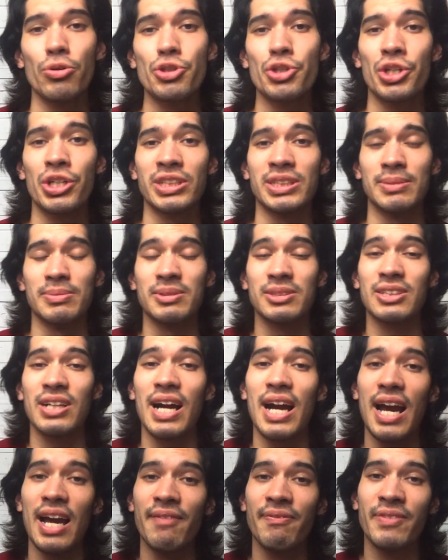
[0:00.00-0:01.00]
You can
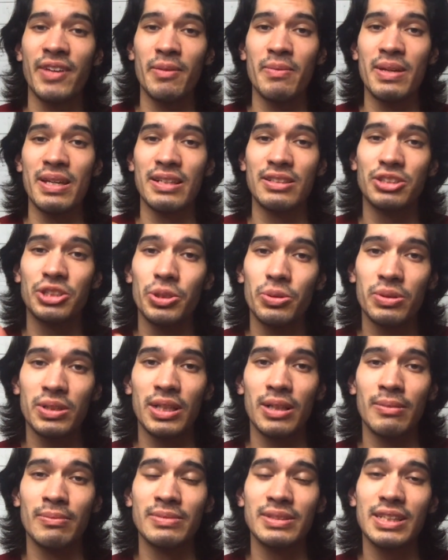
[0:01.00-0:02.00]
subscribe, give me 2
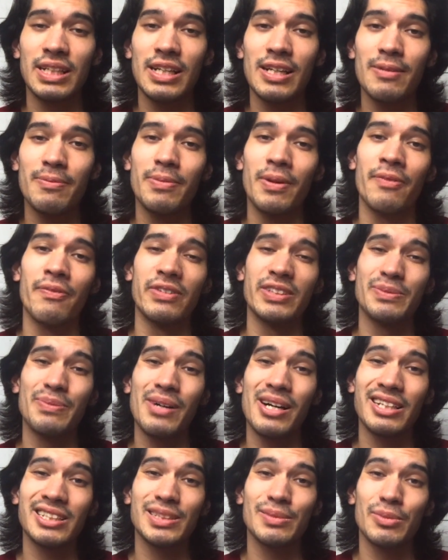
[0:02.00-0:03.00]
thumbs up if it's
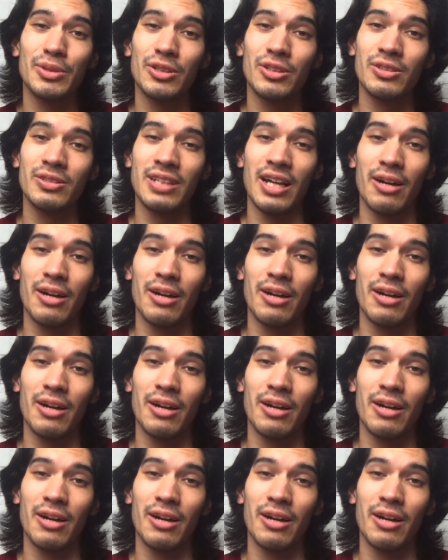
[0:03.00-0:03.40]
possible.